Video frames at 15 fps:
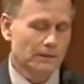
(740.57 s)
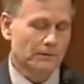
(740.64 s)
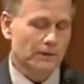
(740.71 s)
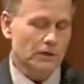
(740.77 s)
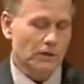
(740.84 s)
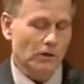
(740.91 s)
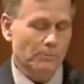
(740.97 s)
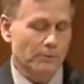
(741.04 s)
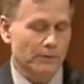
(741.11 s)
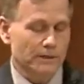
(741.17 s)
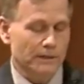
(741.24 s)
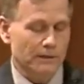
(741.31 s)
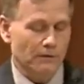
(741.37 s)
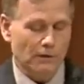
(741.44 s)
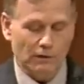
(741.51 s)
The culprit
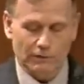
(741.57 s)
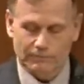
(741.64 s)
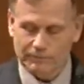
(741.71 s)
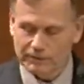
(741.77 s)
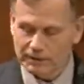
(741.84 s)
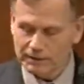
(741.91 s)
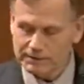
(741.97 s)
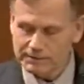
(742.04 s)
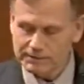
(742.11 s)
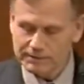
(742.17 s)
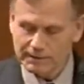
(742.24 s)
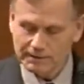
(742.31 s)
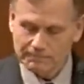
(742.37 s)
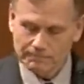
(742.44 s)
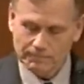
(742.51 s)
in all of this
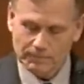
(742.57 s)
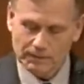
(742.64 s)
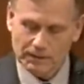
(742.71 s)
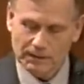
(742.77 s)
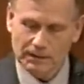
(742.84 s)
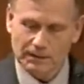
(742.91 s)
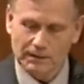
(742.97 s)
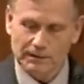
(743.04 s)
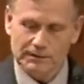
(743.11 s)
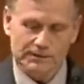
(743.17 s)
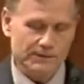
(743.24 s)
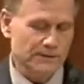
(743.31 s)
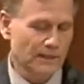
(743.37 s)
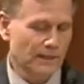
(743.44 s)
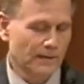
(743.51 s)

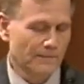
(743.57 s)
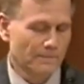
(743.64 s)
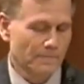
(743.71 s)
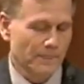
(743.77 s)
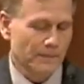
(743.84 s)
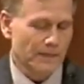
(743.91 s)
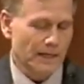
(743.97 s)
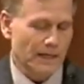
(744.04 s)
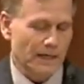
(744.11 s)
is the